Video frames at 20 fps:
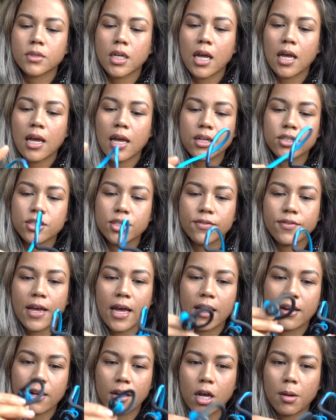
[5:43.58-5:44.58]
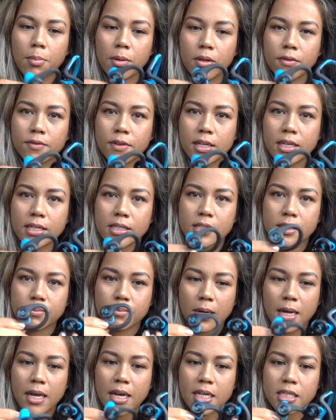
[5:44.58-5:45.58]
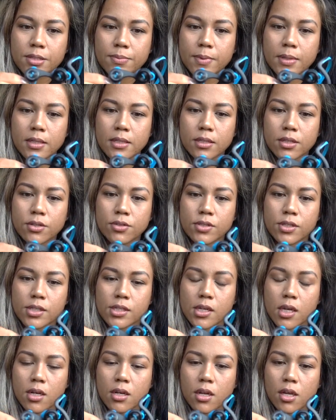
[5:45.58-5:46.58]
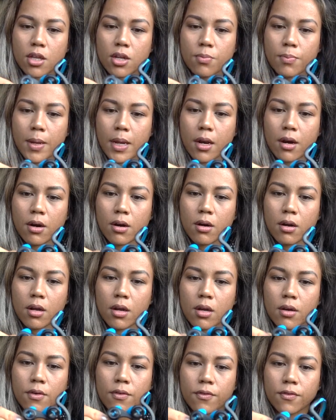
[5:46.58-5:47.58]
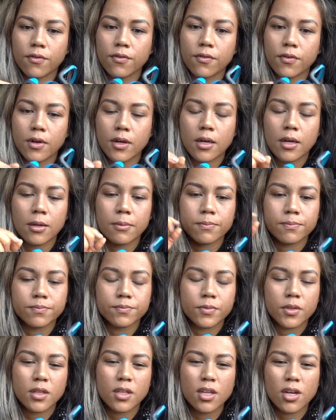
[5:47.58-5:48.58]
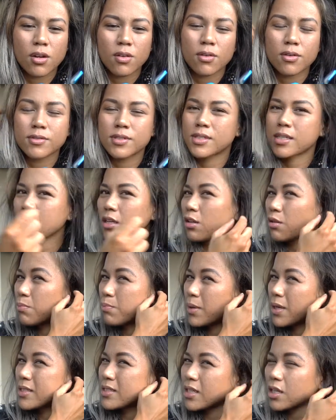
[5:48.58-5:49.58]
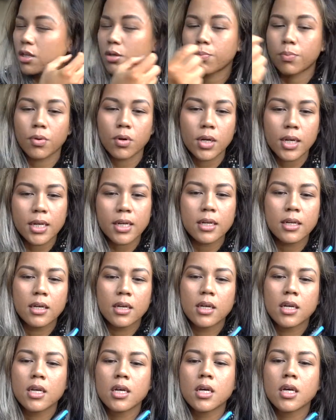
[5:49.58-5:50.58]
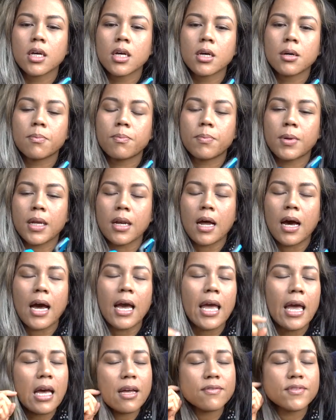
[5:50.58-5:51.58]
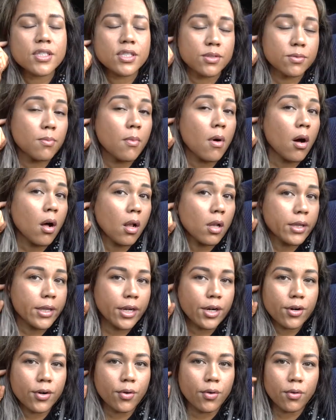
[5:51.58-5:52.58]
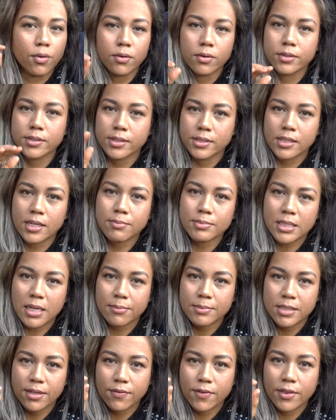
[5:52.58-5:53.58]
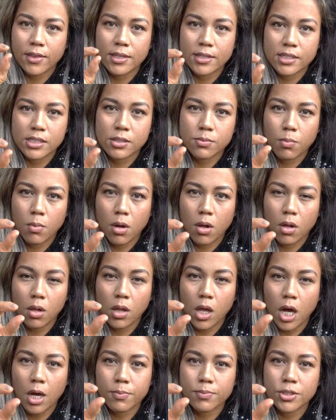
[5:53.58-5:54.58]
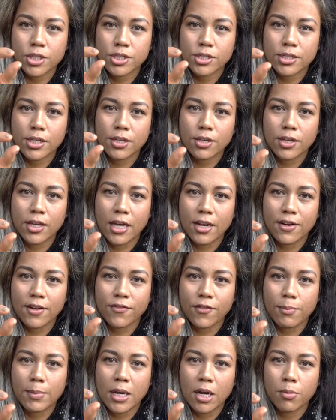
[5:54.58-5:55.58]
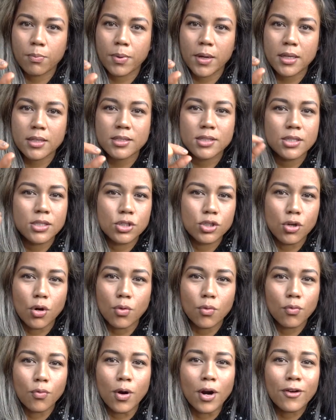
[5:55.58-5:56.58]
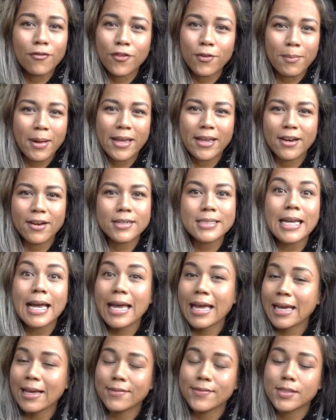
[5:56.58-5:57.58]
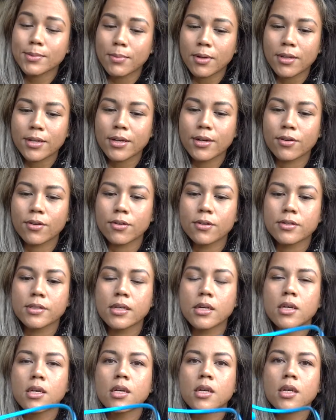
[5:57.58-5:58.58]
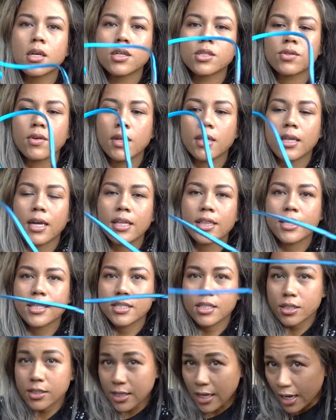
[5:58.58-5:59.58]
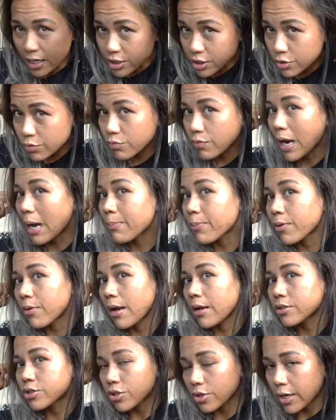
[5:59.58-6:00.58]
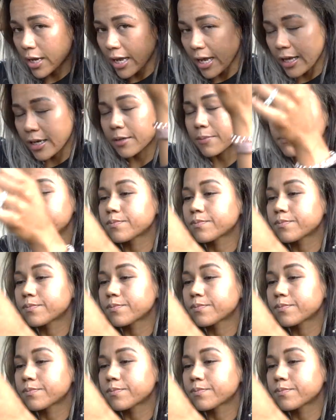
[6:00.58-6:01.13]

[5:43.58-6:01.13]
I actually have had a couple of these. My husband uses another pair of, um, you know, those single buds that you put in. But I have small ear holes. Sometimes even the small options that you get from earbuds don't work for my ears. I have small ear holes. So I like these because they actually wrap around your head.